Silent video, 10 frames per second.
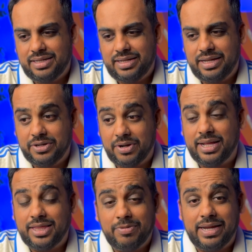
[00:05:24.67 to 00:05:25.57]
He got
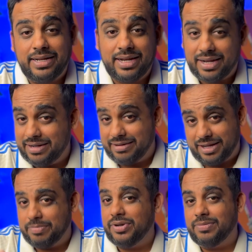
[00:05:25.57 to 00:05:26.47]
out the way he did. And
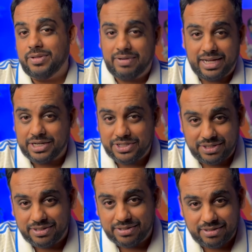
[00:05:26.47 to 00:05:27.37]
I put up the
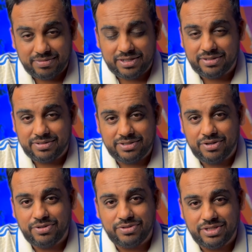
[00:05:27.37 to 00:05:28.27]
reaction on
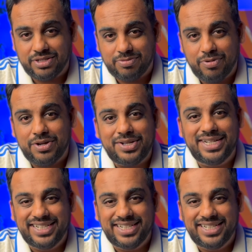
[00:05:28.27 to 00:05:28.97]
socials as well